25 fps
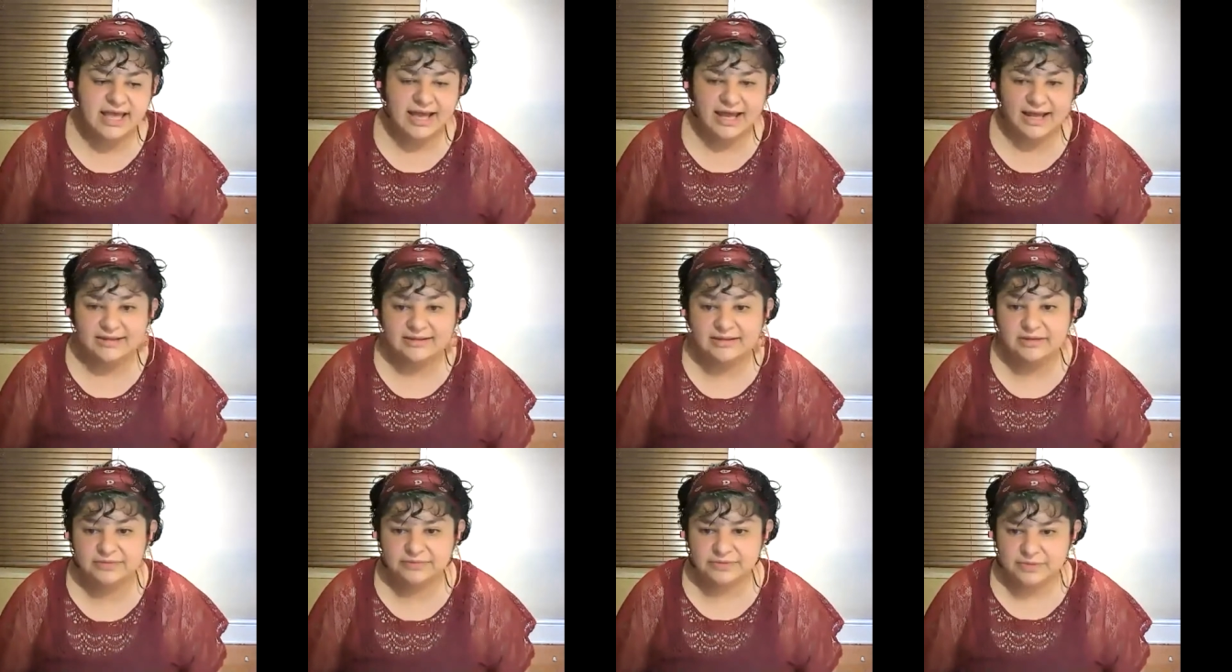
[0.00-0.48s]

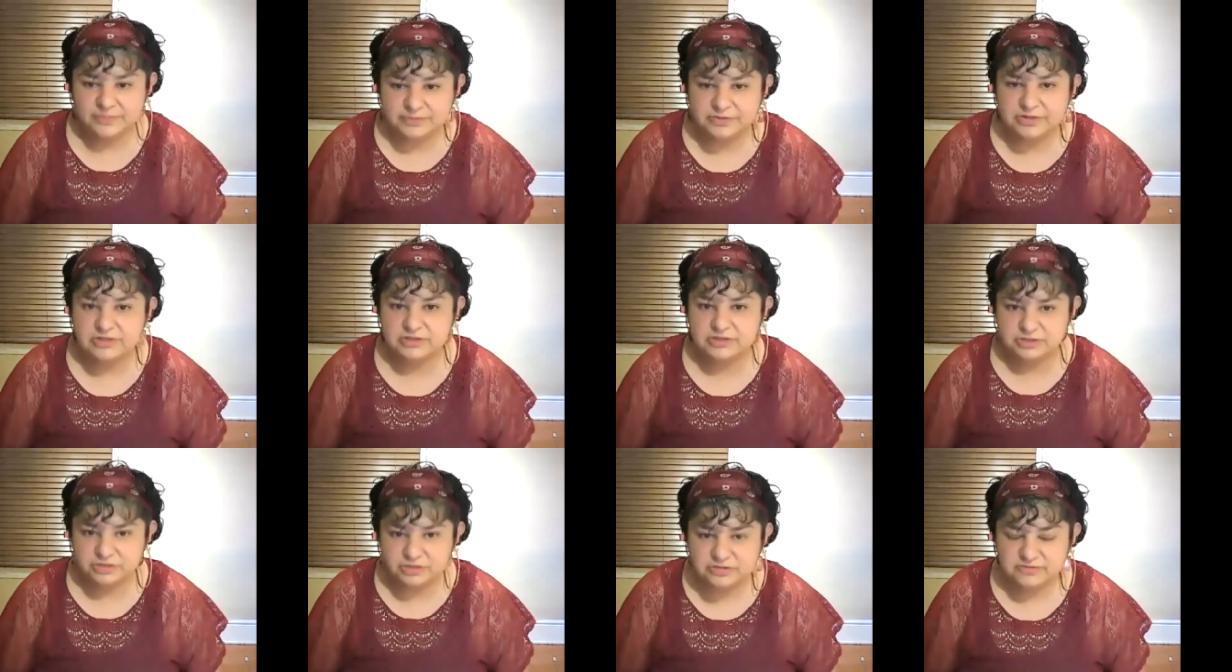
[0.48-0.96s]
and they
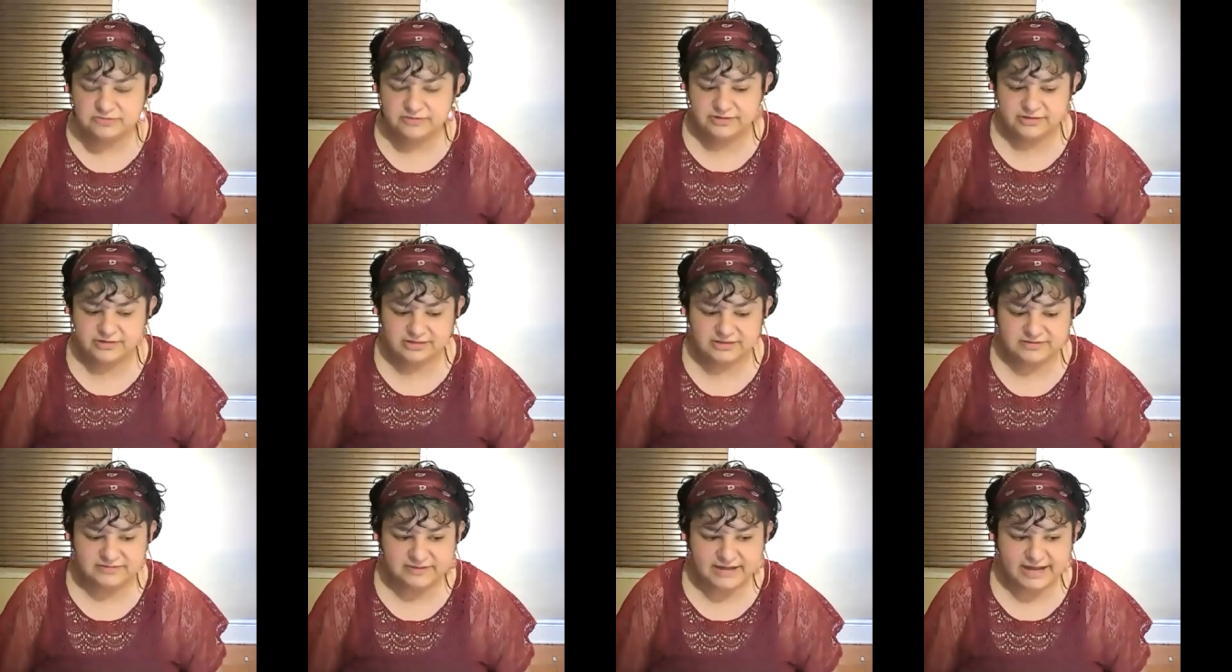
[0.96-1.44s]
reproduce
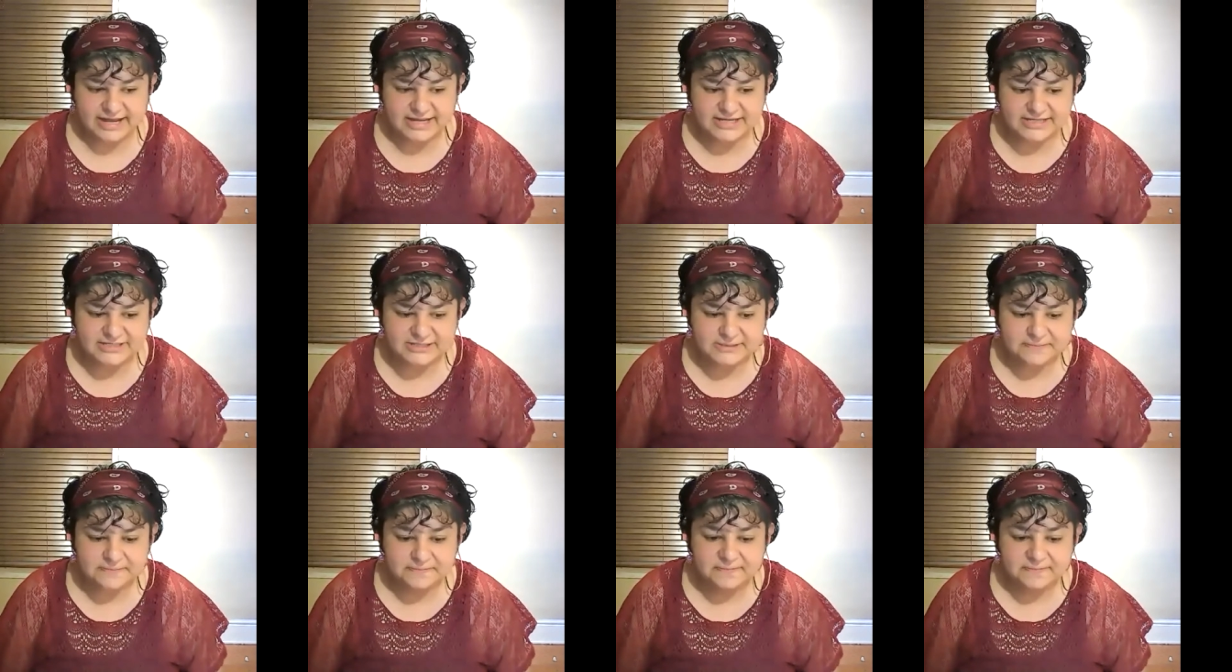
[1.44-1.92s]
fairly
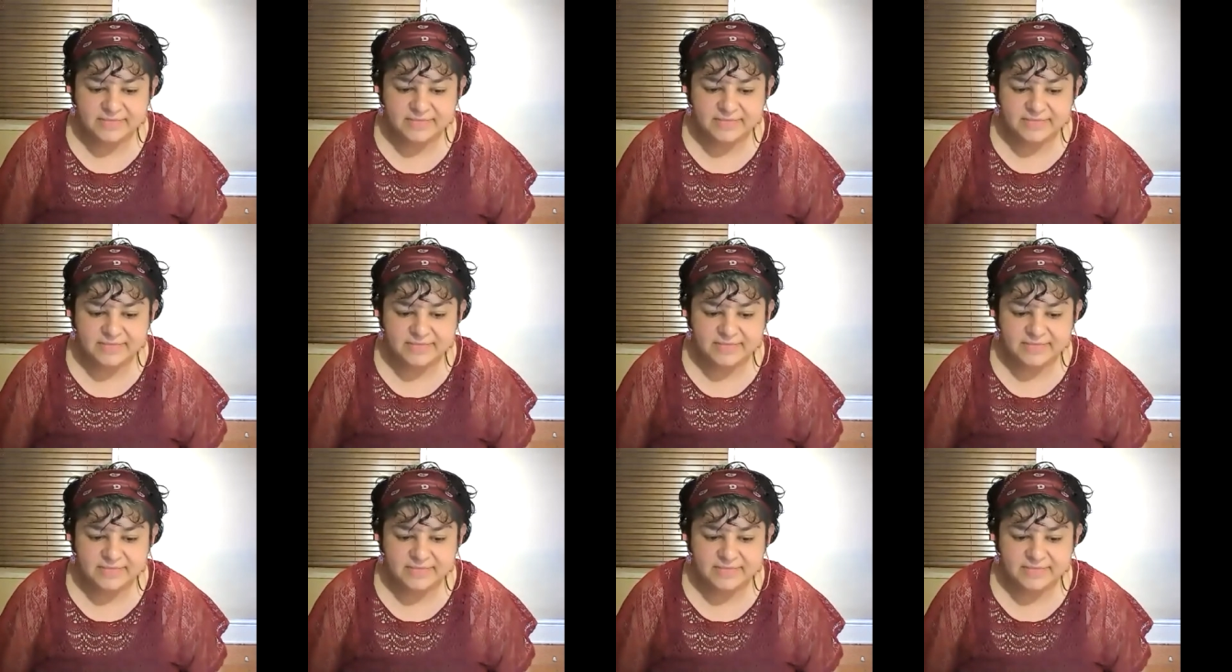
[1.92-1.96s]
fast.